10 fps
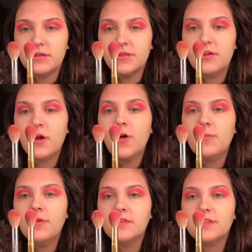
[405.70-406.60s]
they're
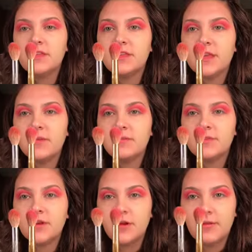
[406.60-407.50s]
almost the same,
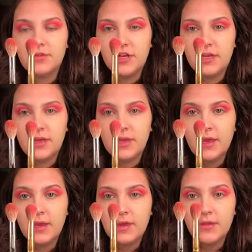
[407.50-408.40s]
sorry I'm shaking,
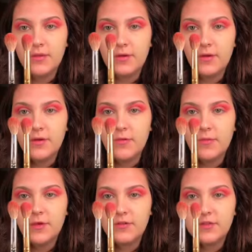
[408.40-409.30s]
they're
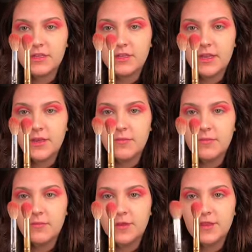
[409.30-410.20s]
almost the
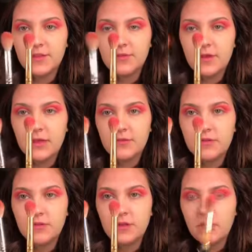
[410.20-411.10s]
same, but this one comes
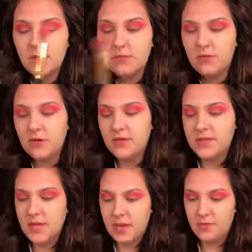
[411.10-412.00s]
to a little bit more of a
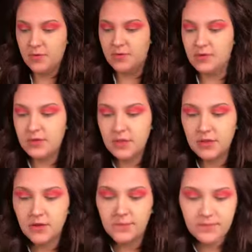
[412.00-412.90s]
taper than the
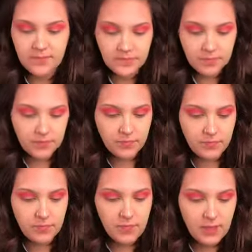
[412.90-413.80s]
other.
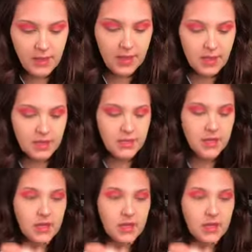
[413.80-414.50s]
And